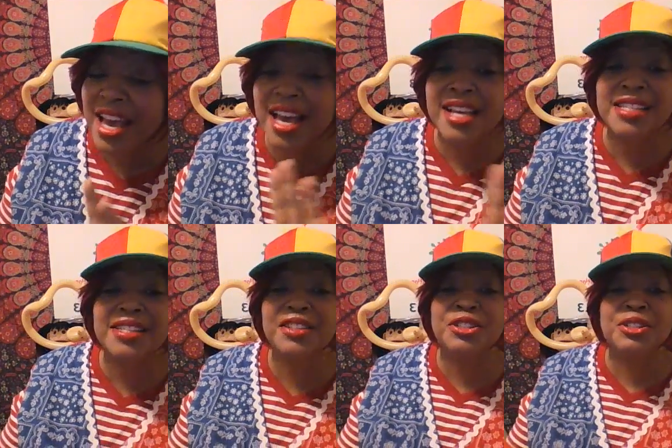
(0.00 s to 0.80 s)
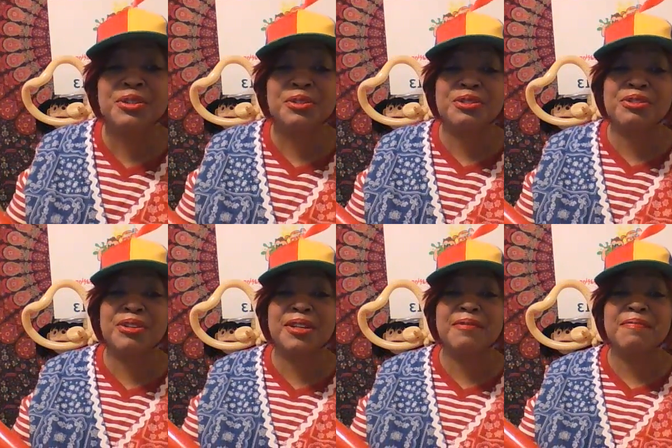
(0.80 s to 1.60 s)
as the
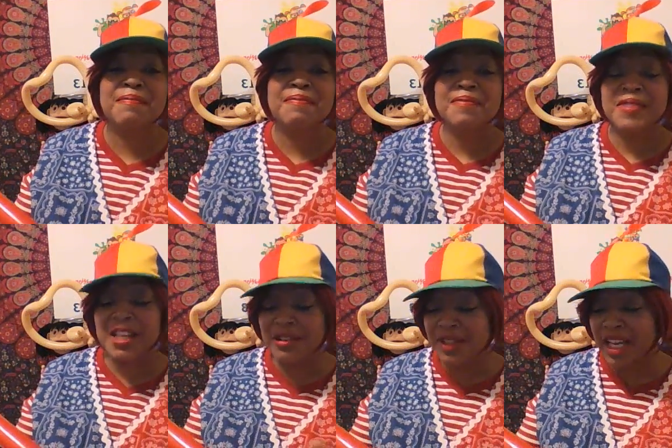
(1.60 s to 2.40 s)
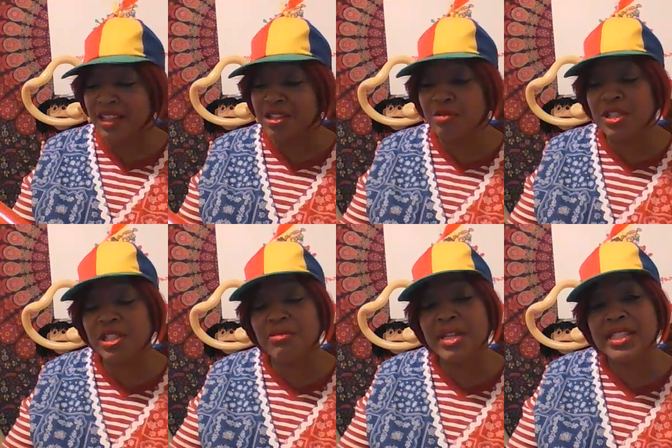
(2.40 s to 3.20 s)
children. Okay, so what
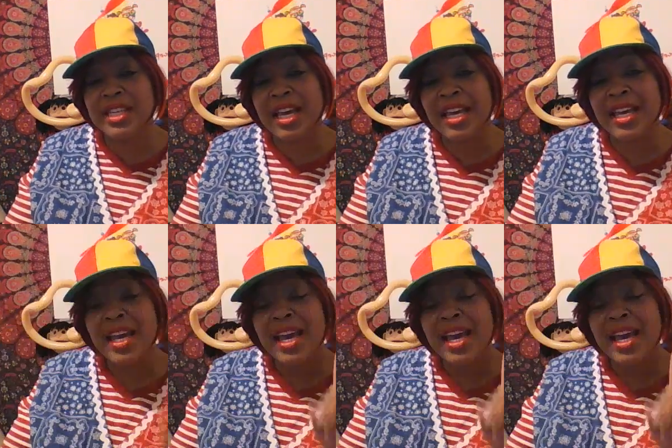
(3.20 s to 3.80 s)
did we say?